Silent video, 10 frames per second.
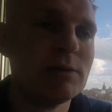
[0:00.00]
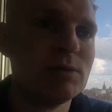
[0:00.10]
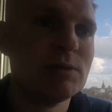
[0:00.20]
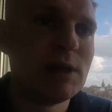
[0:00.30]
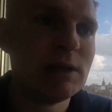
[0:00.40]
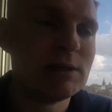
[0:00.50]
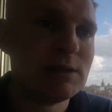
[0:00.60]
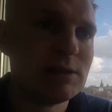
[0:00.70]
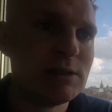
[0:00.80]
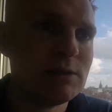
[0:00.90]
do think
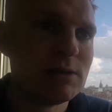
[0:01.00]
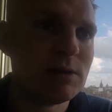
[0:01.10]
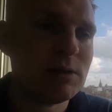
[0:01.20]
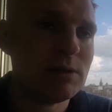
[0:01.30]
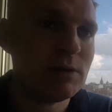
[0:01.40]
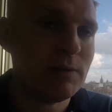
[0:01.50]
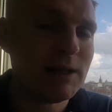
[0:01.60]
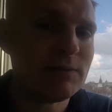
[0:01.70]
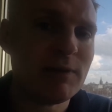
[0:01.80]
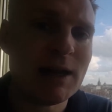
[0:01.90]
this these are
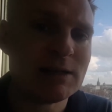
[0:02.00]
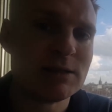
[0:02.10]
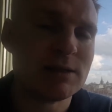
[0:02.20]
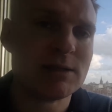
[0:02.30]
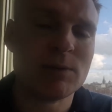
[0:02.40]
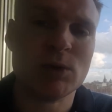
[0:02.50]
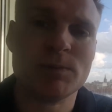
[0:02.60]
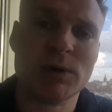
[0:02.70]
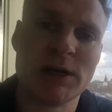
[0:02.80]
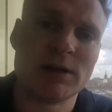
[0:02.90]
red flags it's the same with
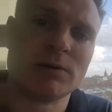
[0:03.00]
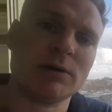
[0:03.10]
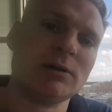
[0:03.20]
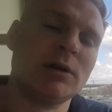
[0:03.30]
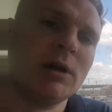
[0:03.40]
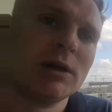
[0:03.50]
Monero eh?